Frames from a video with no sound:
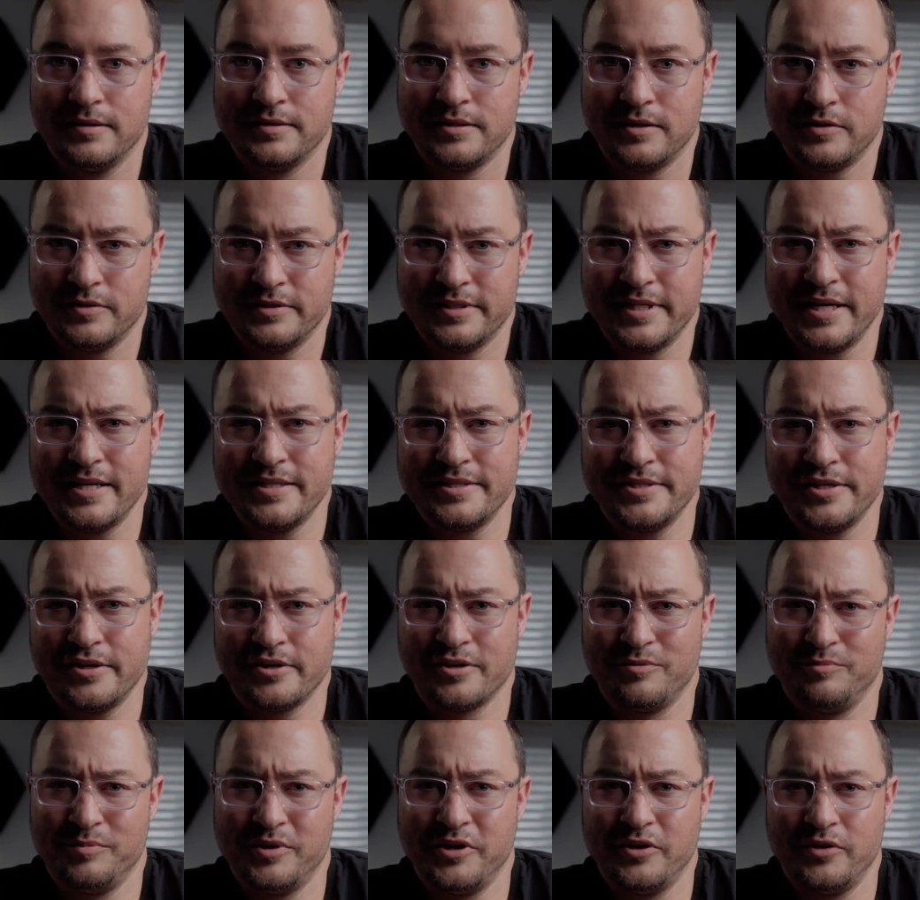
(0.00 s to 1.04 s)
Don't taste your
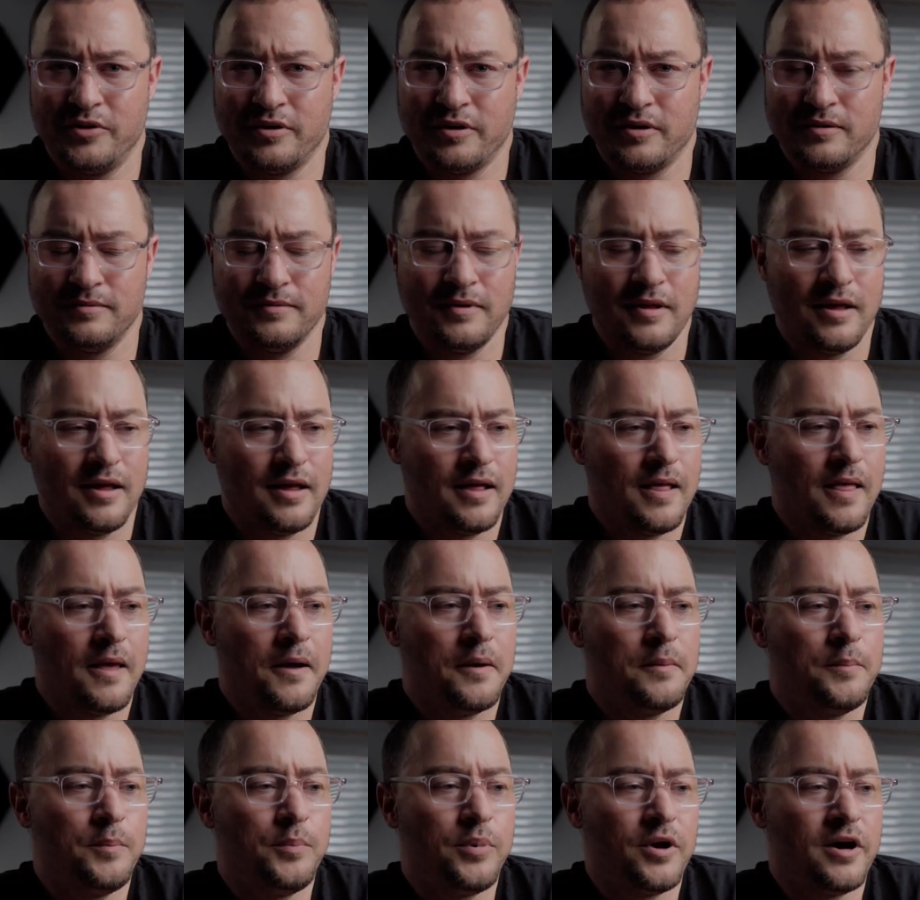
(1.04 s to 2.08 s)
computer.
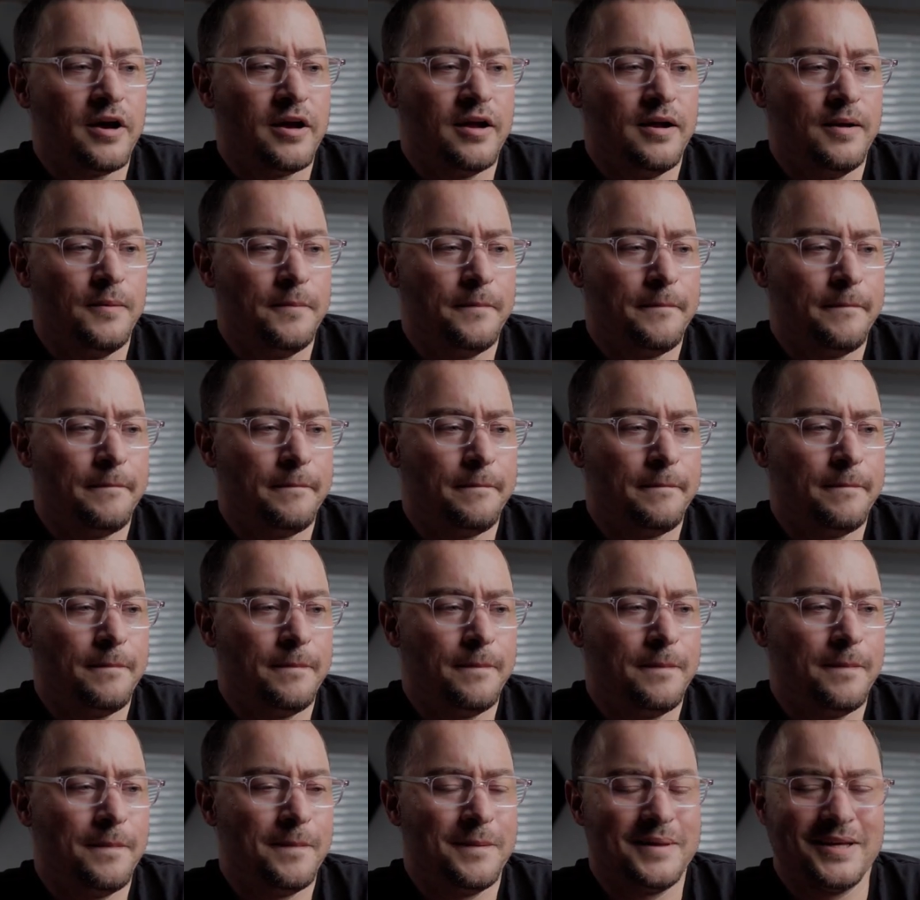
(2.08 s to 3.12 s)
But
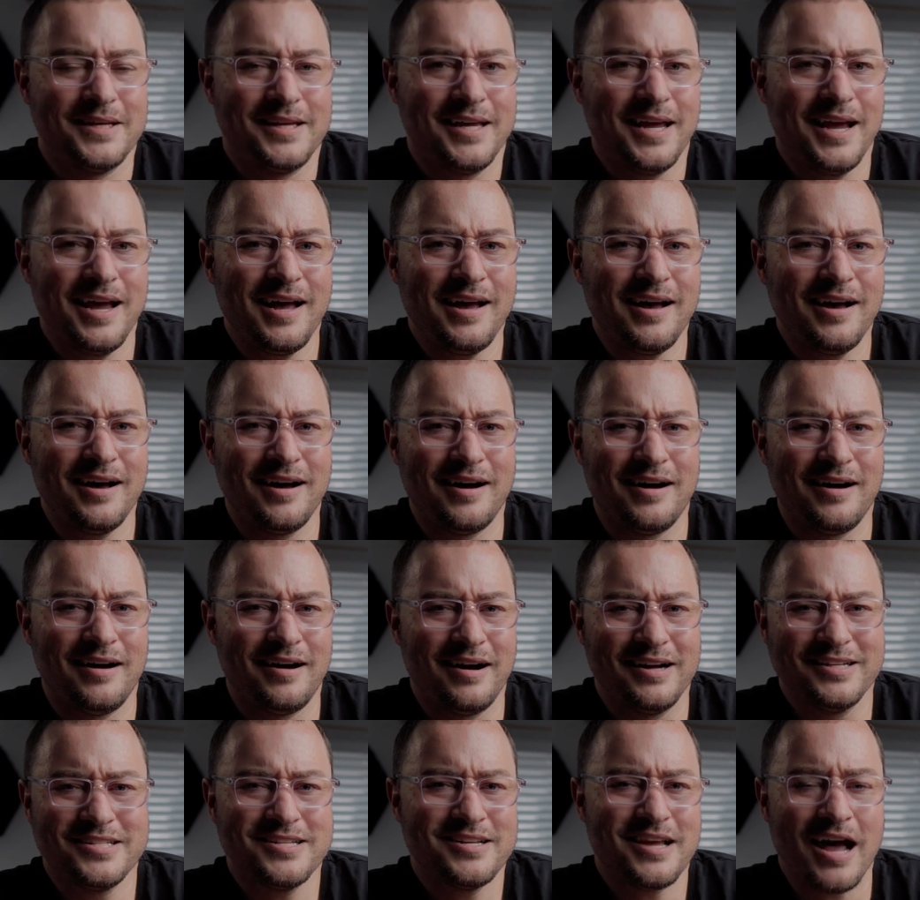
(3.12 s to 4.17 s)
yeah,
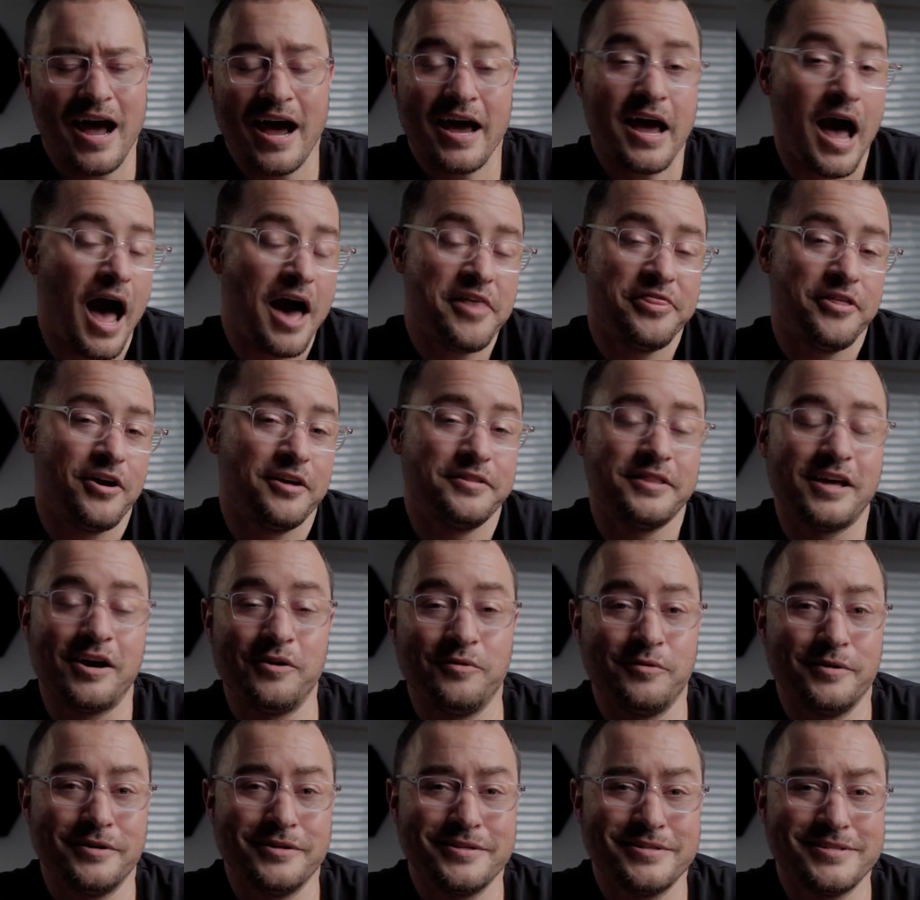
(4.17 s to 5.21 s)
I thought
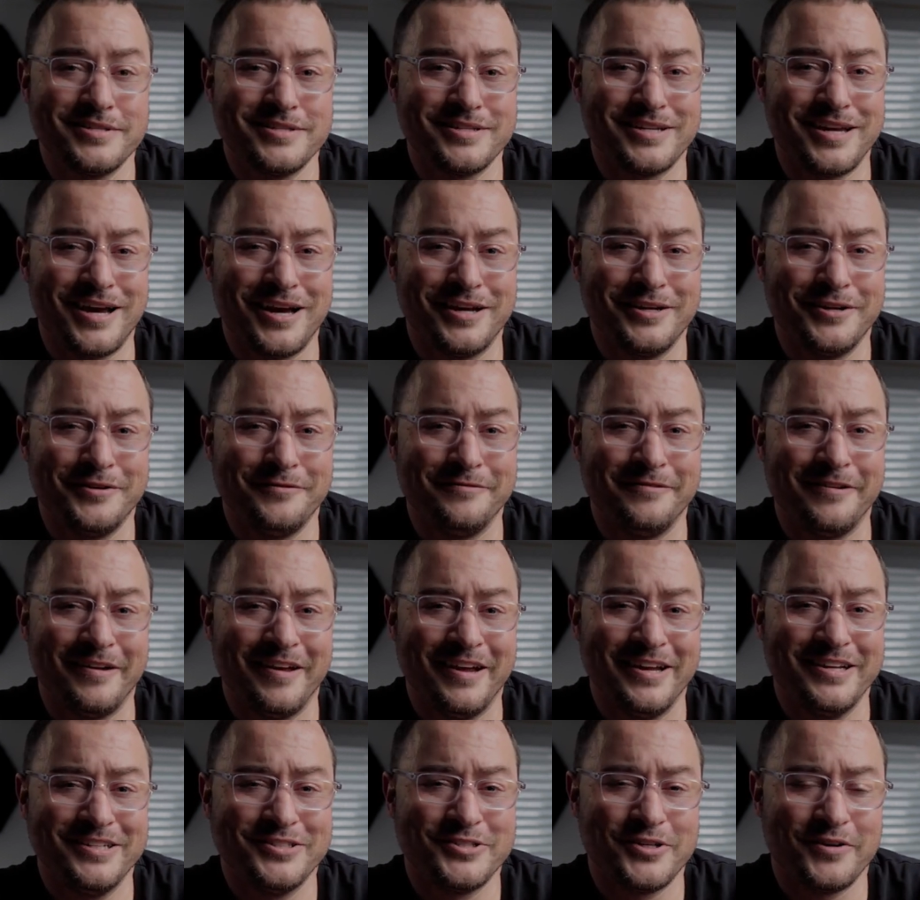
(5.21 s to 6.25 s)
that was kind of
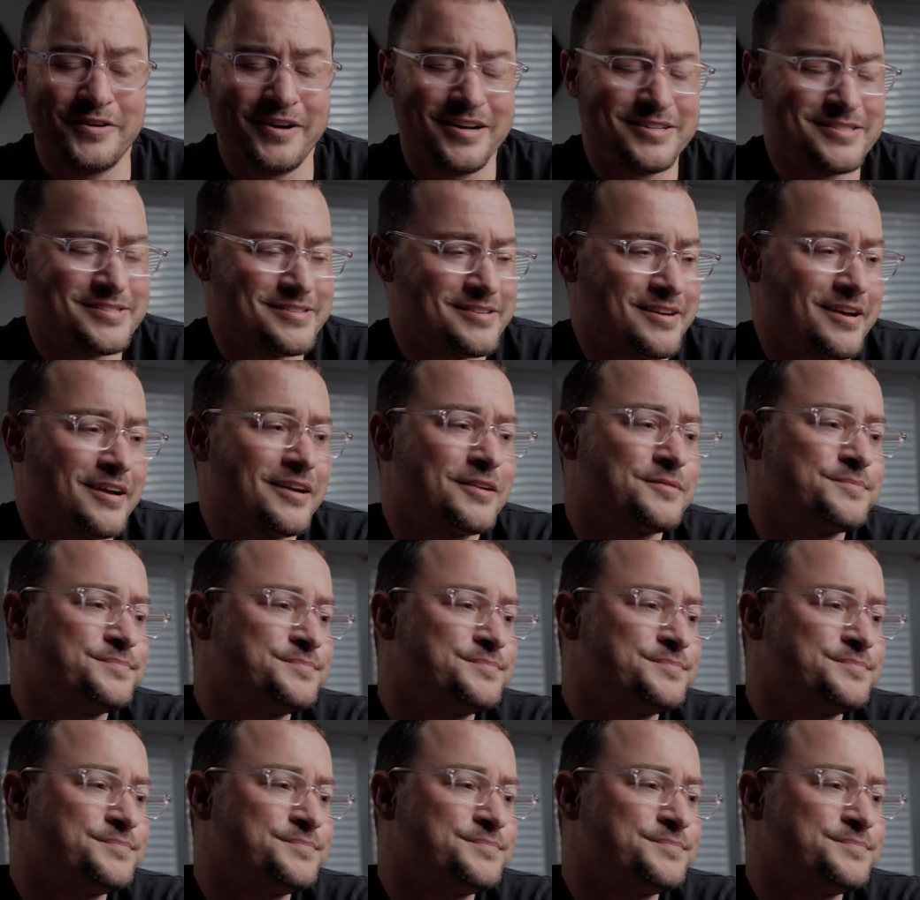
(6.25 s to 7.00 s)
interesting.